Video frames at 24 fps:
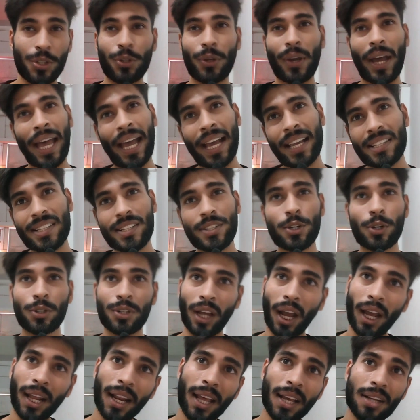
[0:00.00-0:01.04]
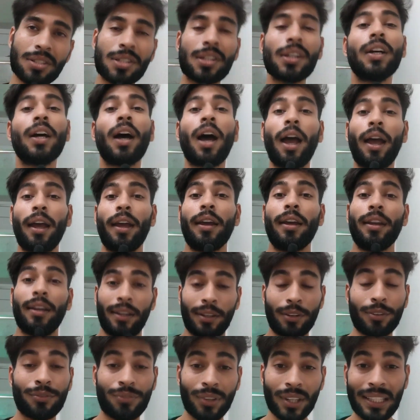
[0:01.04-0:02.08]
your accent, your dialect
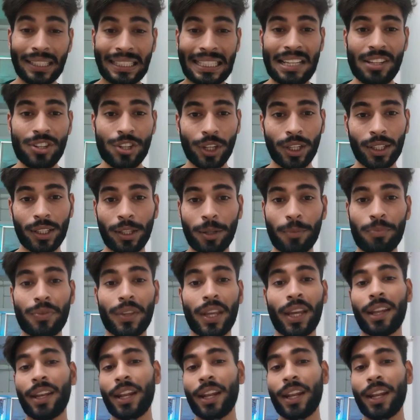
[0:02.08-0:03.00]
with each other.